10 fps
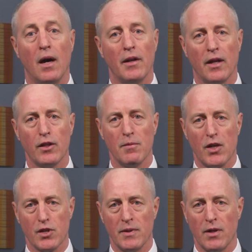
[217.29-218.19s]
Another
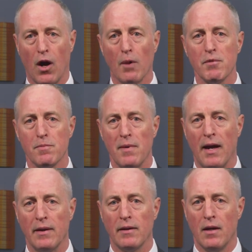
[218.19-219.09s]
measurement, arm
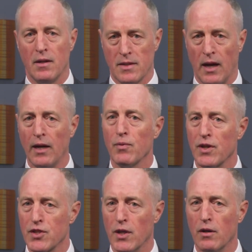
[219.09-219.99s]
span to height
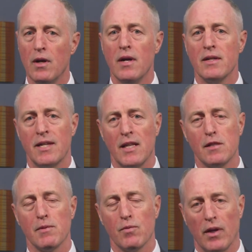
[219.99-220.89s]
ratio, tends
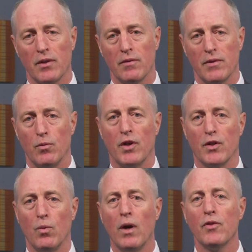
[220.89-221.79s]
to be relatively one
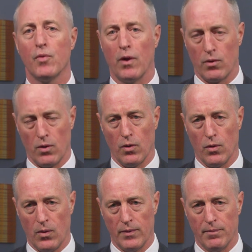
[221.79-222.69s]
to one throughout growth,
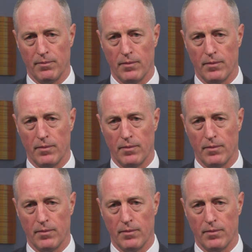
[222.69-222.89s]
however.